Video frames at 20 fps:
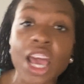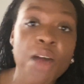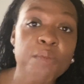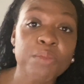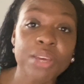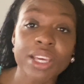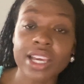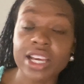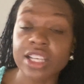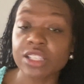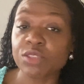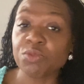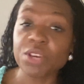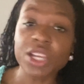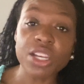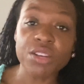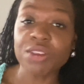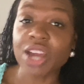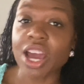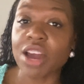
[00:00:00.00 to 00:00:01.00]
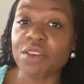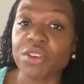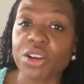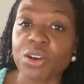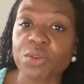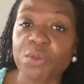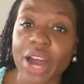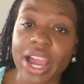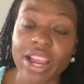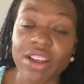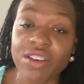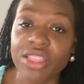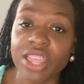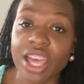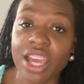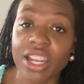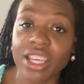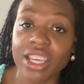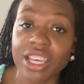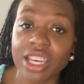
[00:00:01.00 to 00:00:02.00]
because we do not require
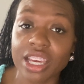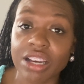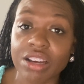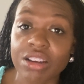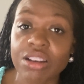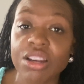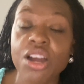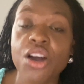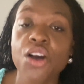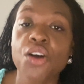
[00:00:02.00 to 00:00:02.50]
that here,